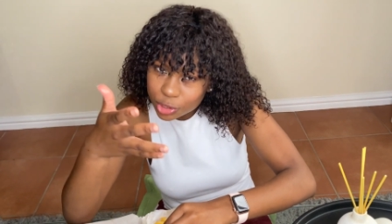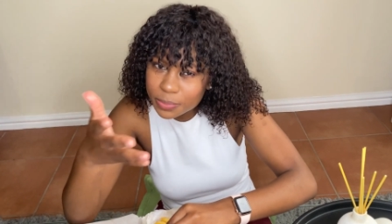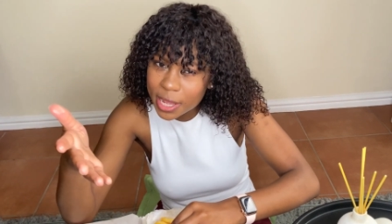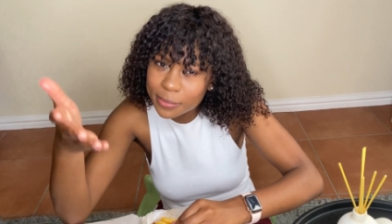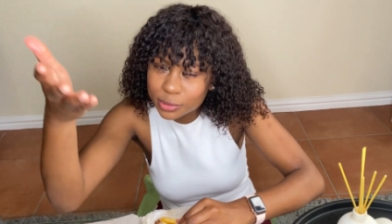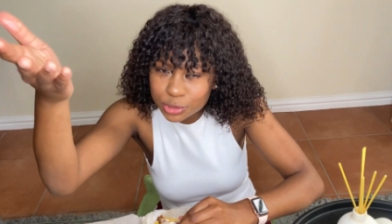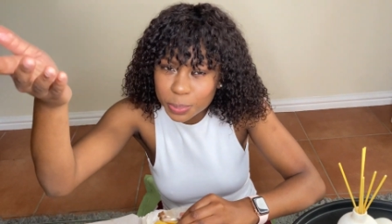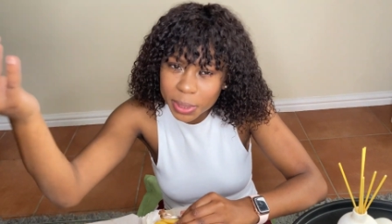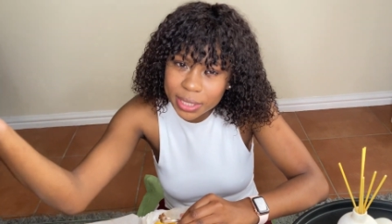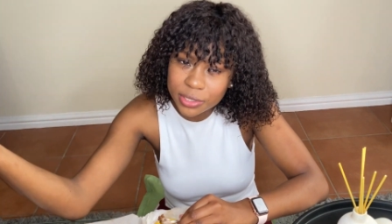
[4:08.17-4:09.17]
be able to
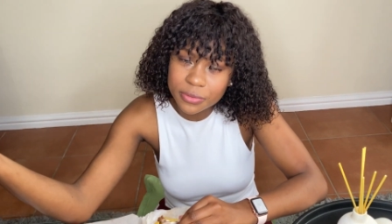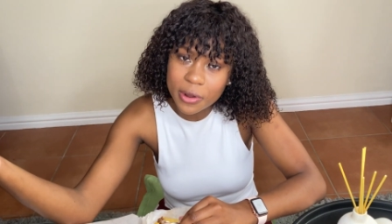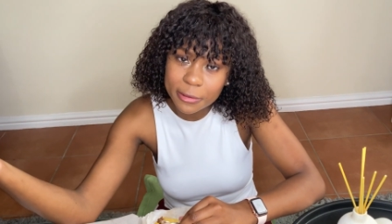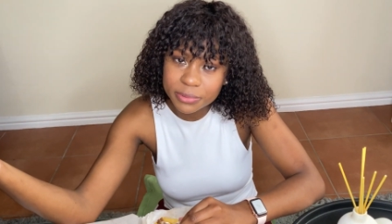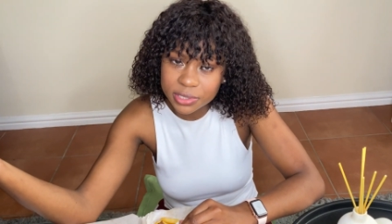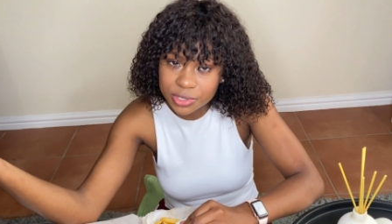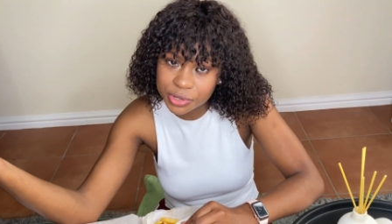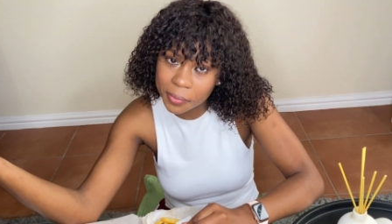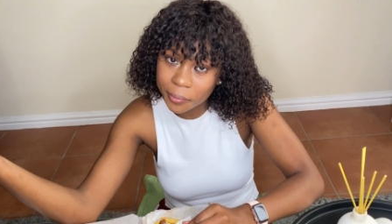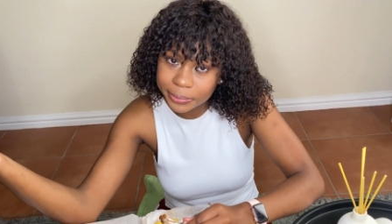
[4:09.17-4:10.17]
put it in the right
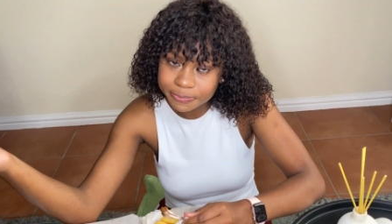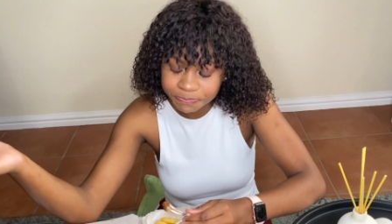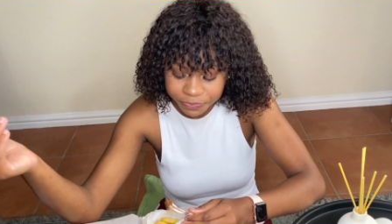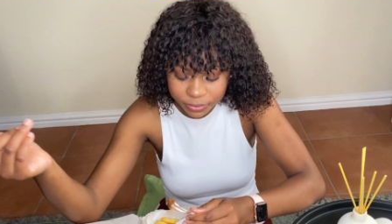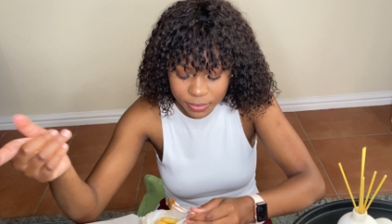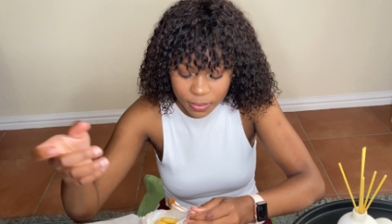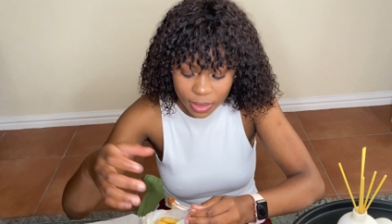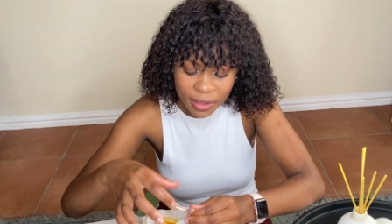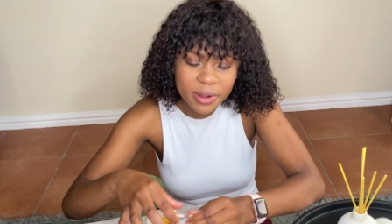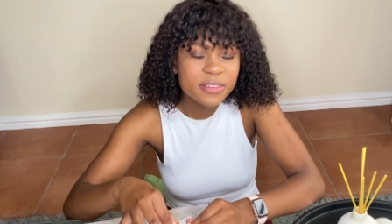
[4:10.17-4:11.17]
position.
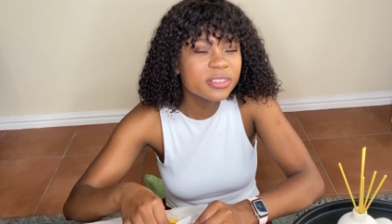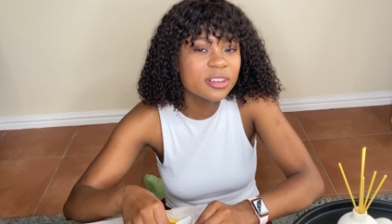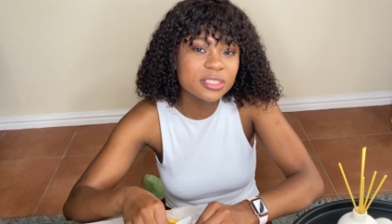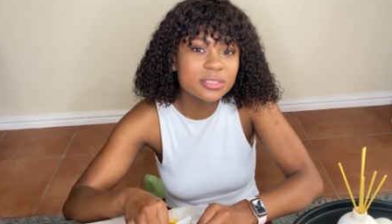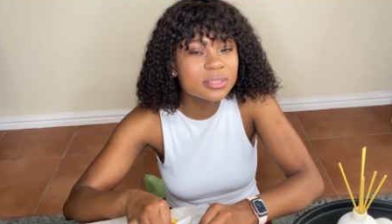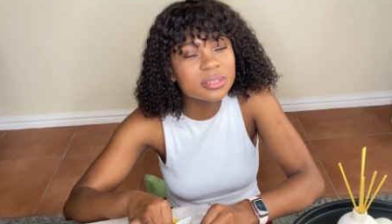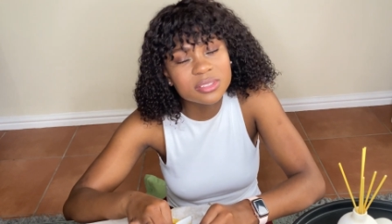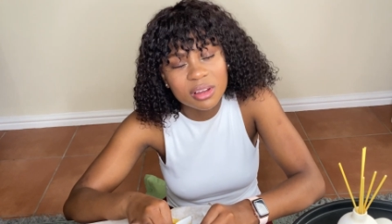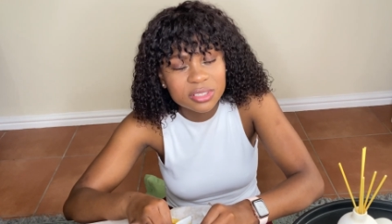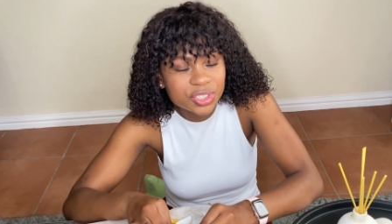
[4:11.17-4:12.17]
But that's because she's a
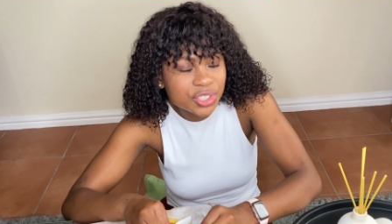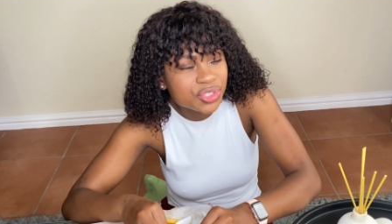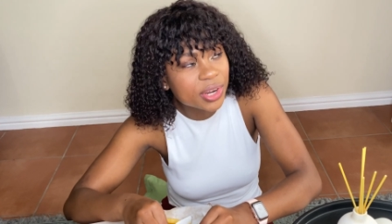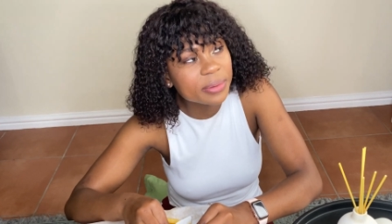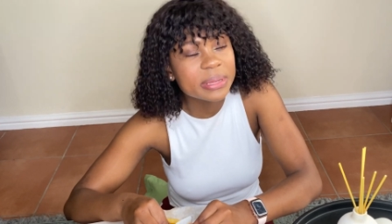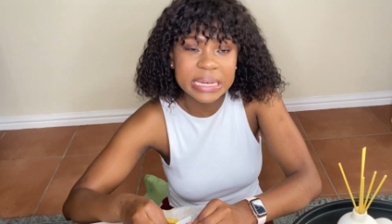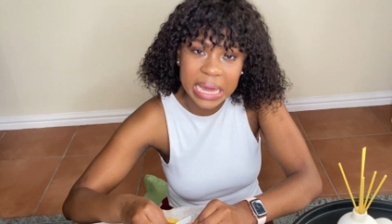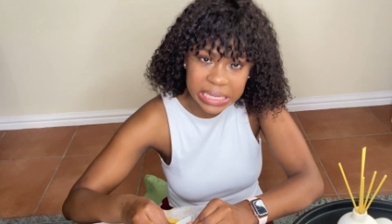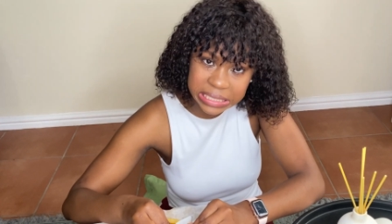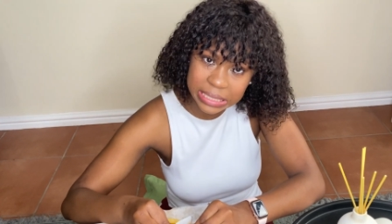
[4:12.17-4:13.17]
doctor. She's trying to be
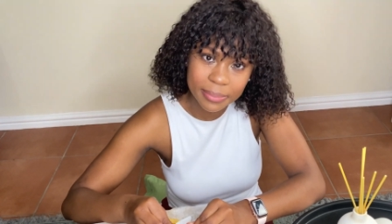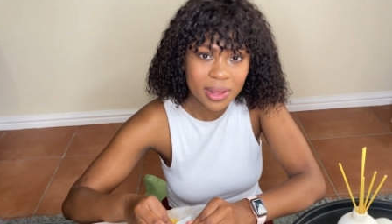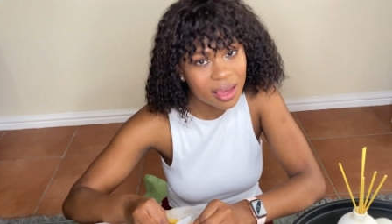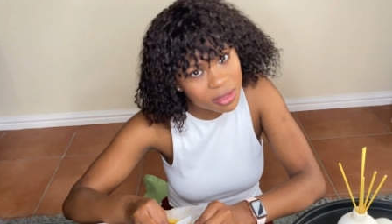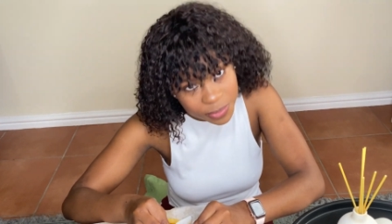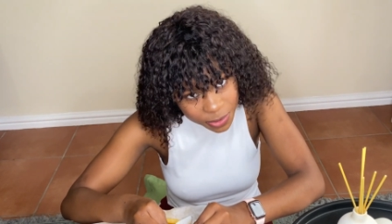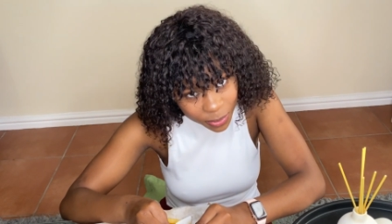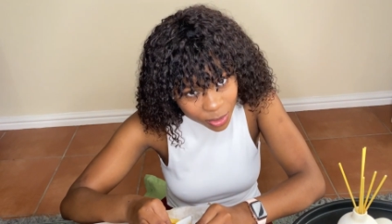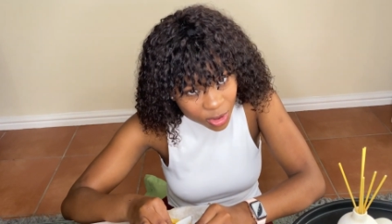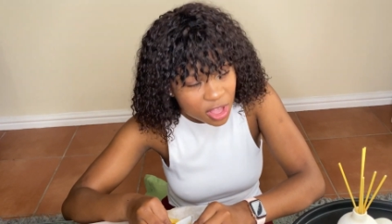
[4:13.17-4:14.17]
nice about other
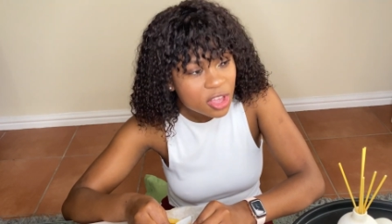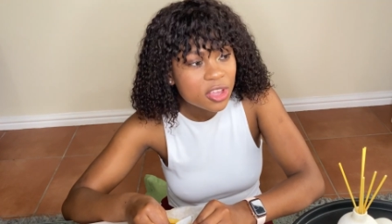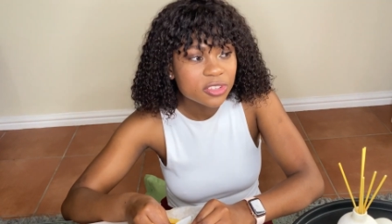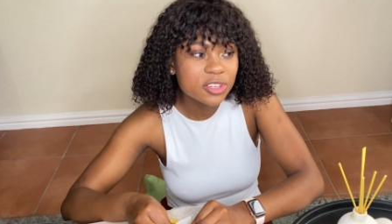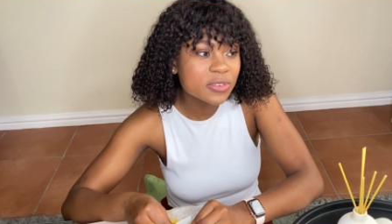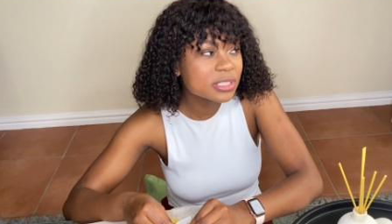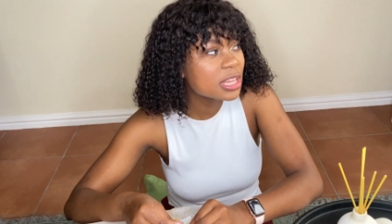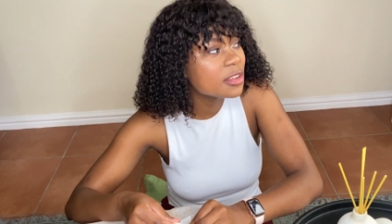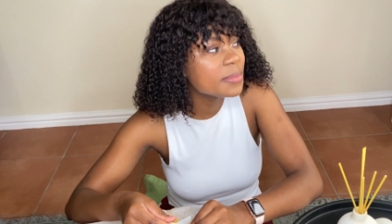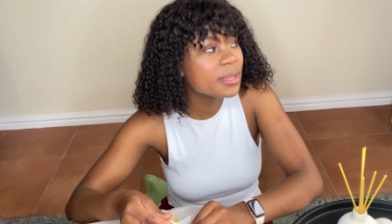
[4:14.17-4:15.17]
people. So she was
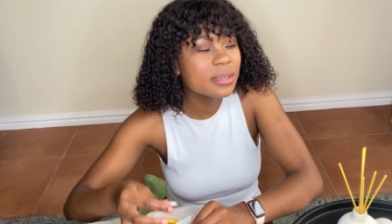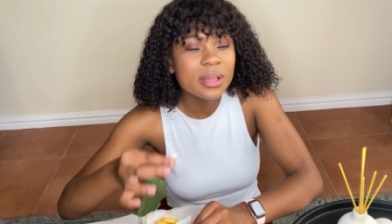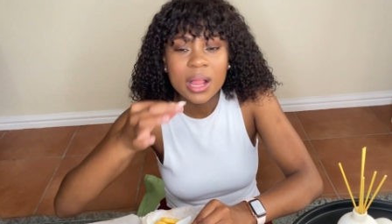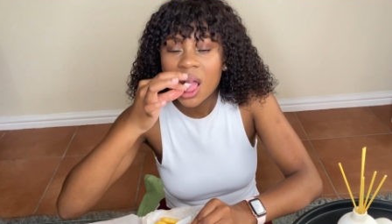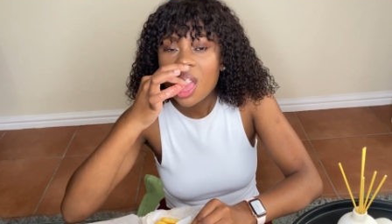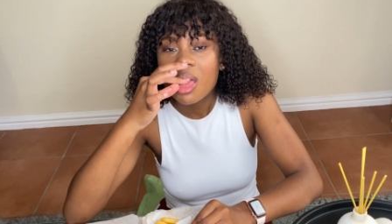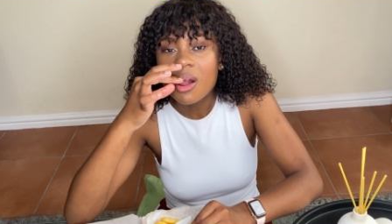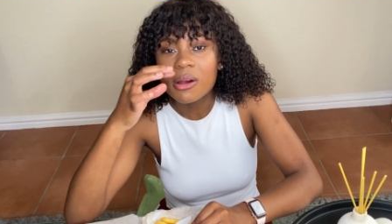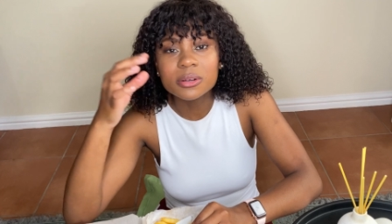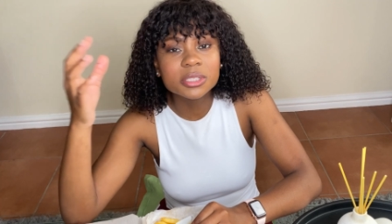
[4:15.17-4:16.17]
telling me
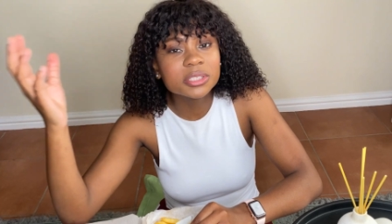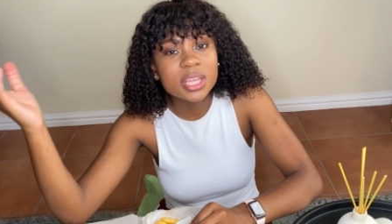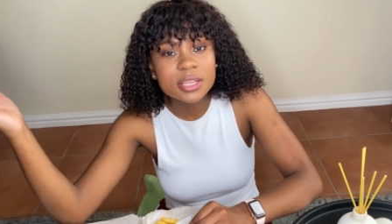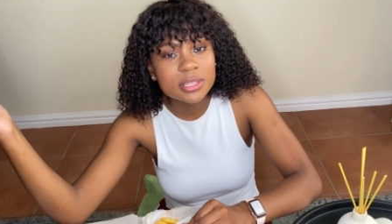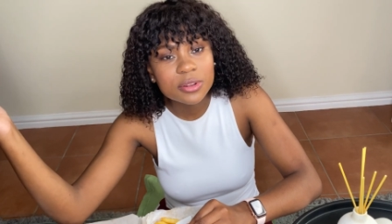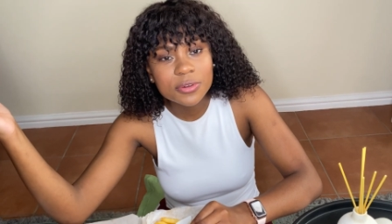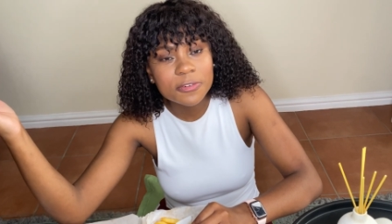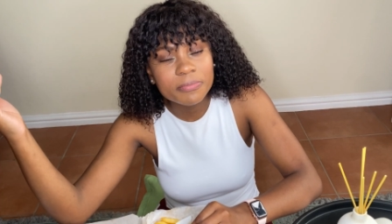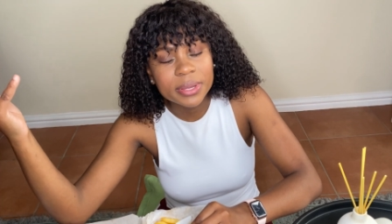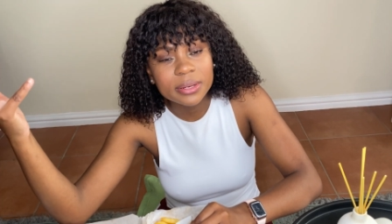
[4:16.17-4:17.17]
all things that could
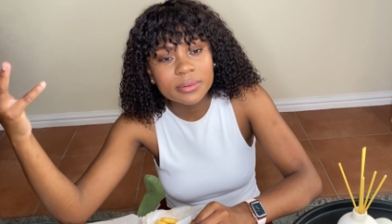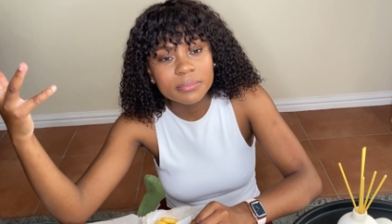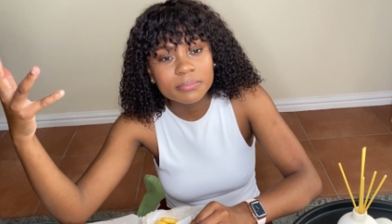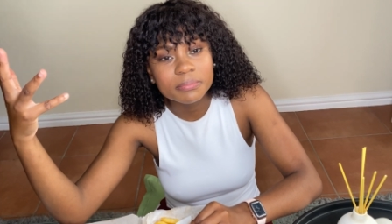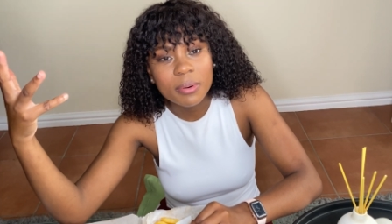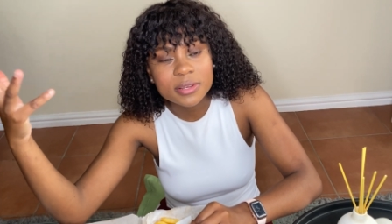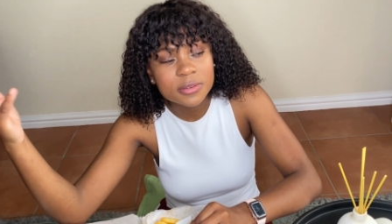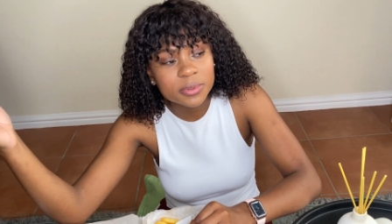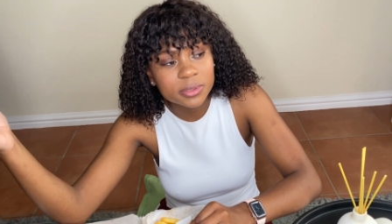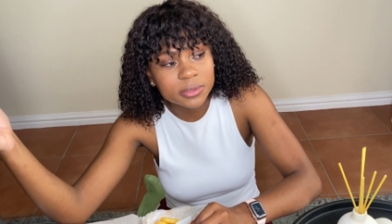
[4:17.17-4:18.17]
have been
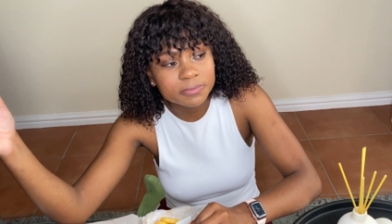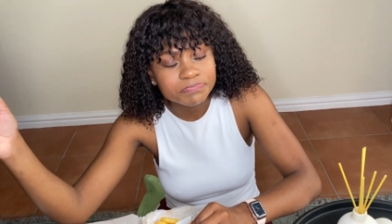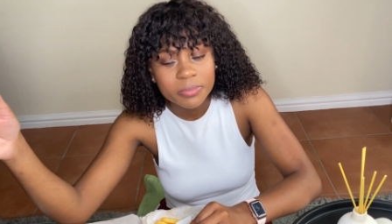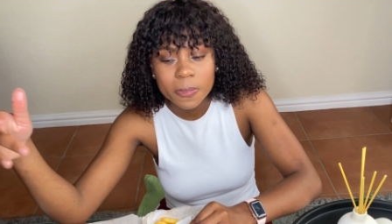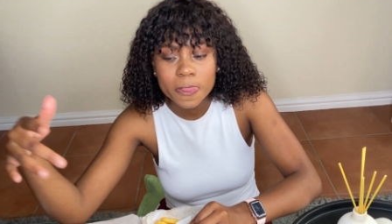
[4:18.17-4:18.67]
possible,